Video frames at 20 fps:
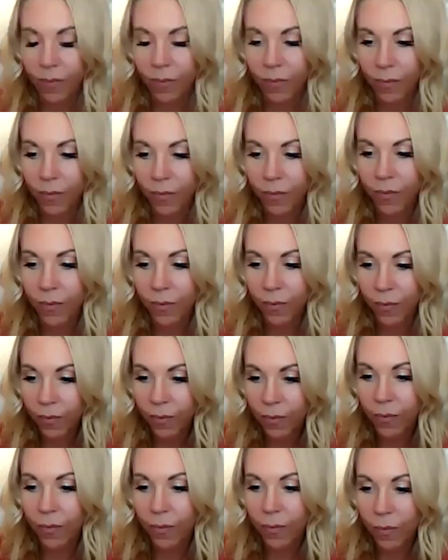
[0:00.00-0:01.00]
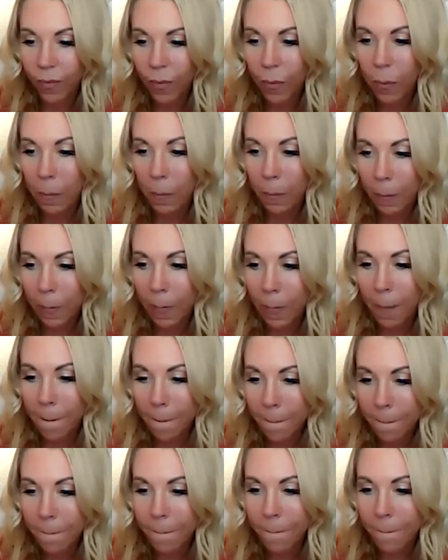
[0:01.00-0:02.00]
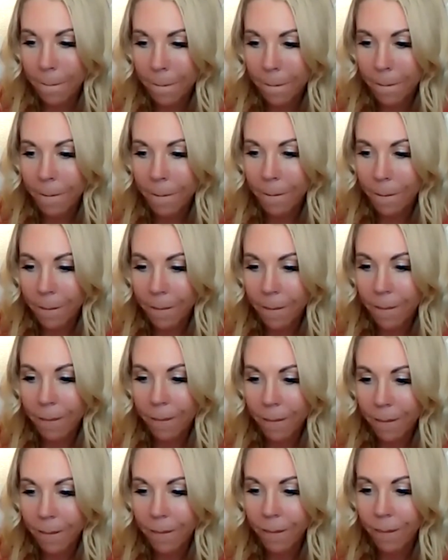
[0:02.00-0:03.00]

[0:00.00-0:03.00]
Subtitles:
(not speaking)